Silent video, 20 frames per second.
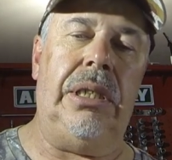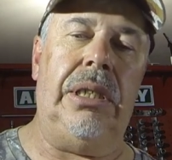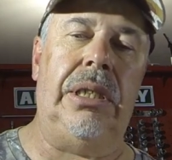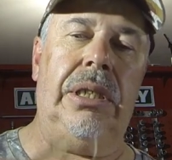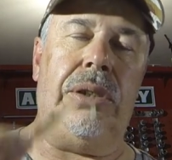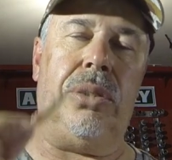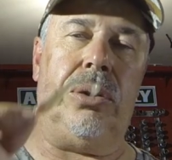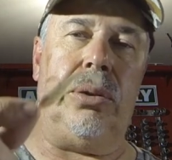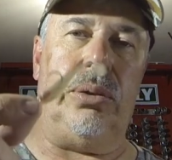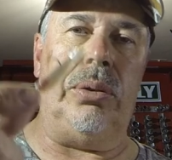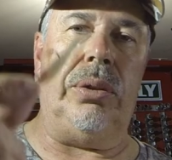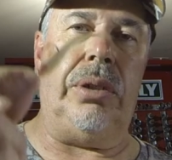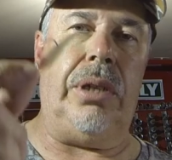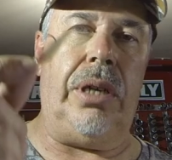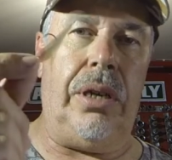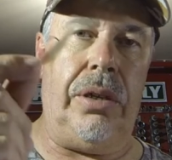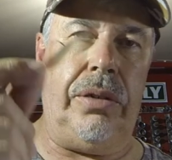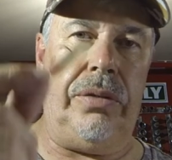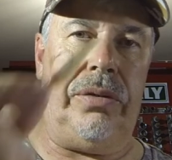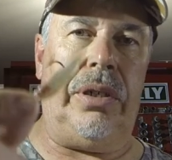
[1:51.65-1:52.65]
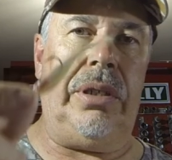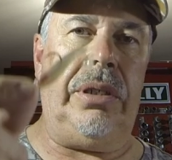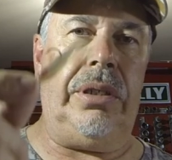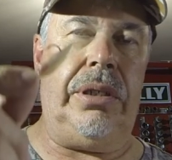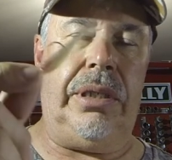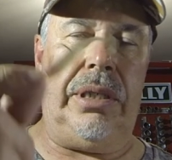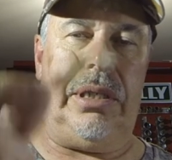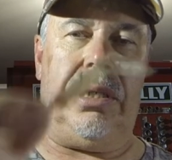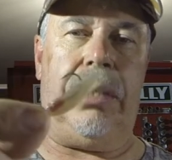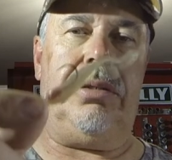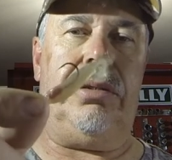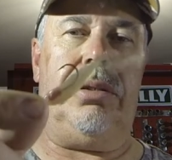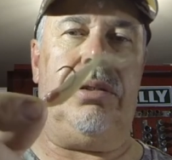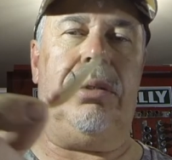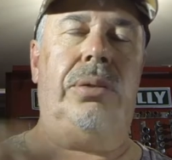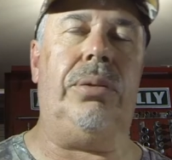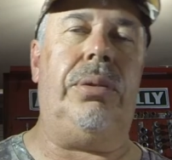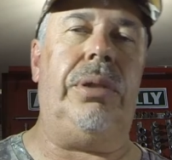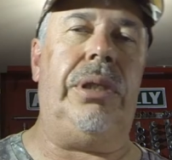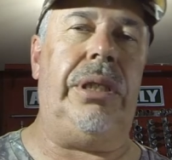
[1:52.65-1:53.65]
has caught over
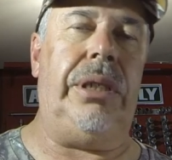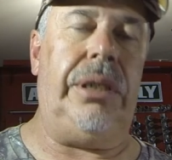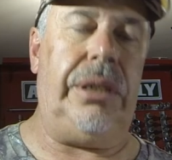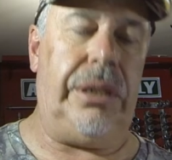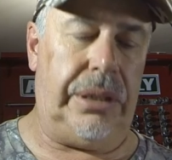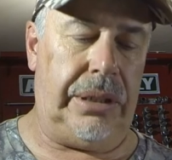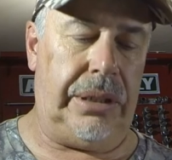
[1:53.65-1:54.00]
120